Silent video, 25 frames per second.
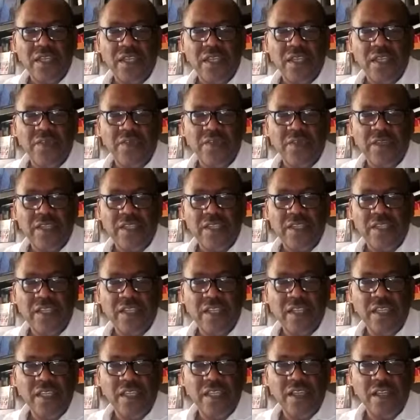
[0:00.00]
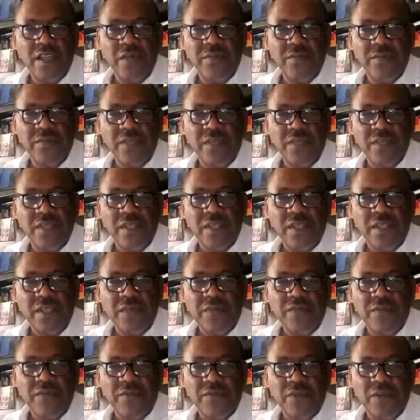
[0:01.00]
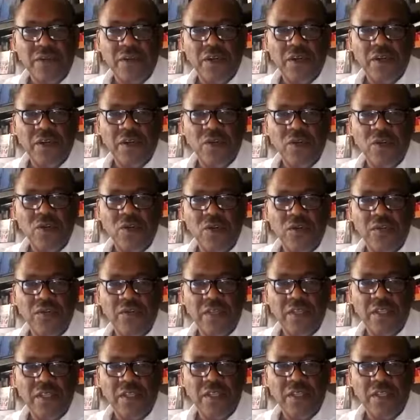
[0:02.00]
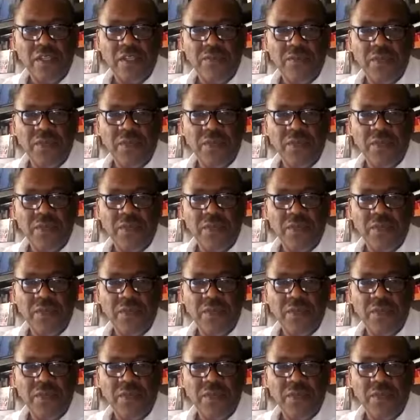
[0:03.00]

different symptoms for COVID,